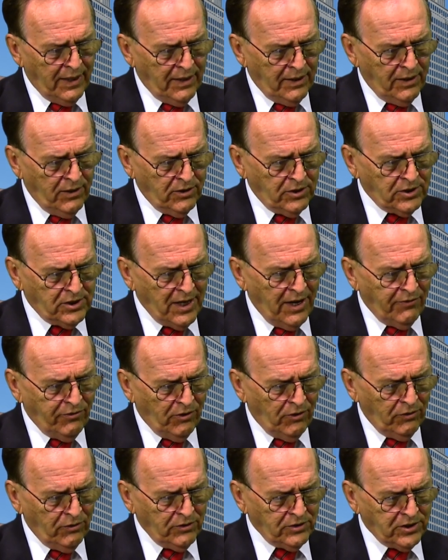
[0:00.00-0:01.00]
there's
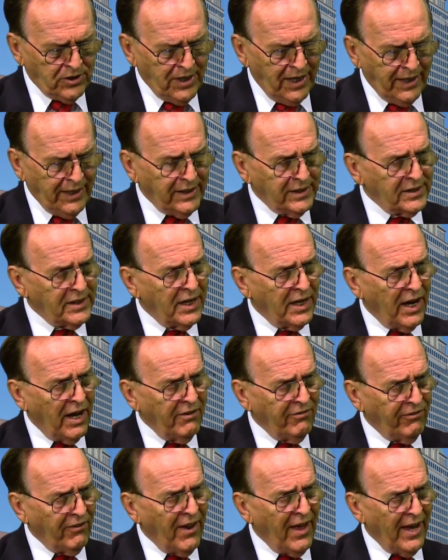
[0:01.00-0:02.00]
several cities that I
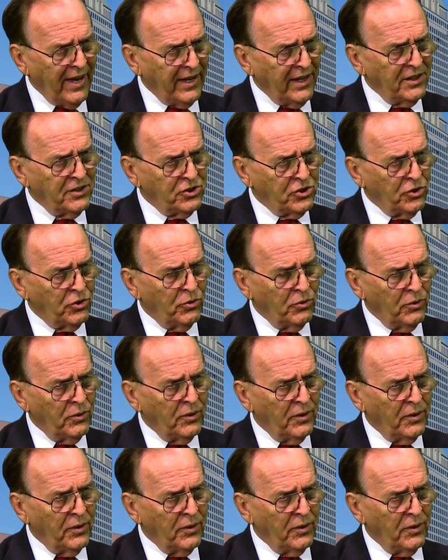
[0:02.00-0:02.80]
fly into